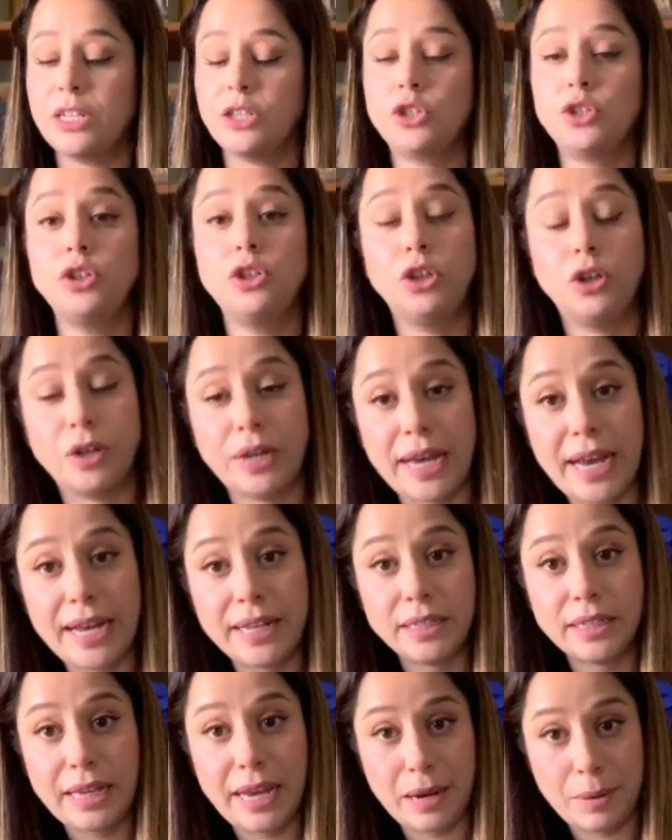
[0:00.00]
to look
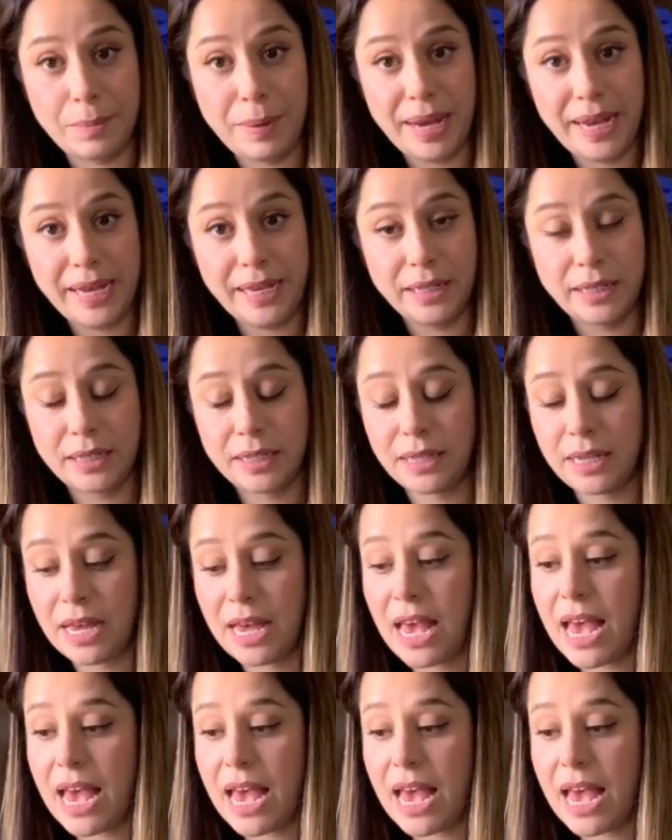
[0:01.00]
at and paint.